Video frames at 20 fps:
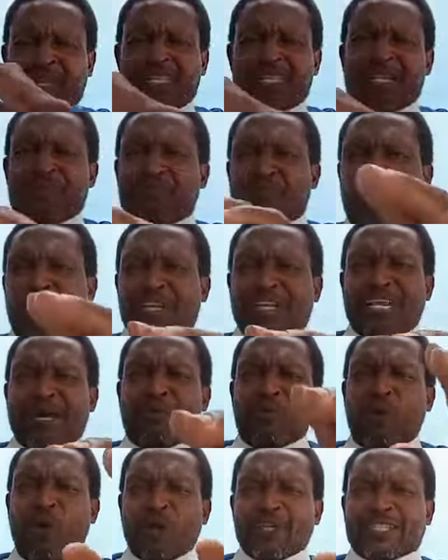They murder them
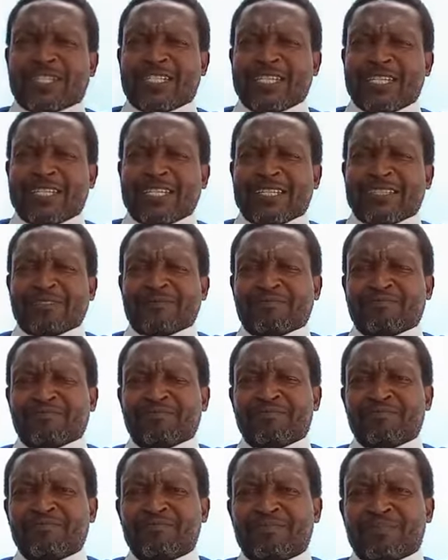wholesale.
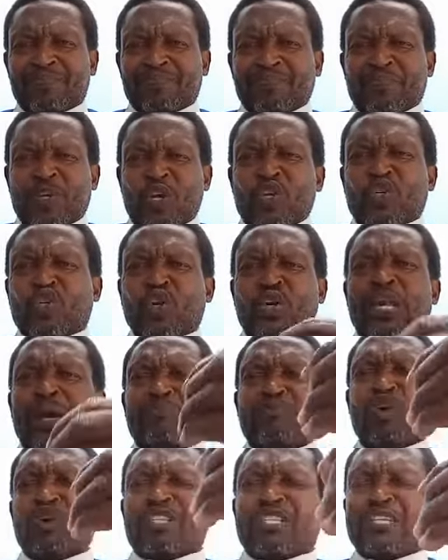Show them
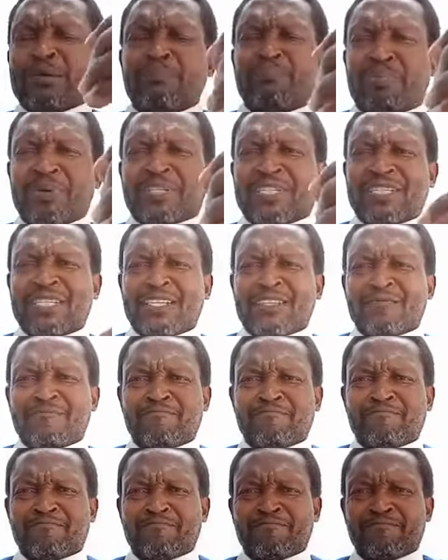no sympathy.
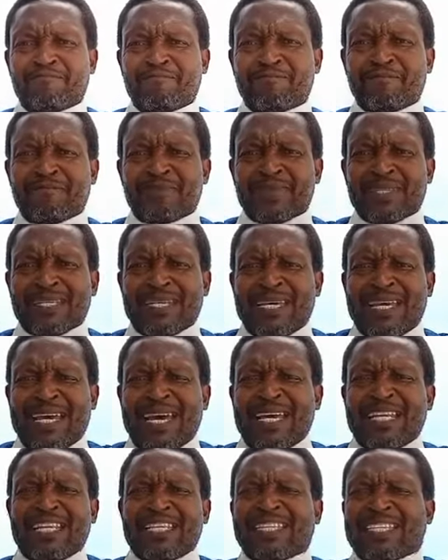In the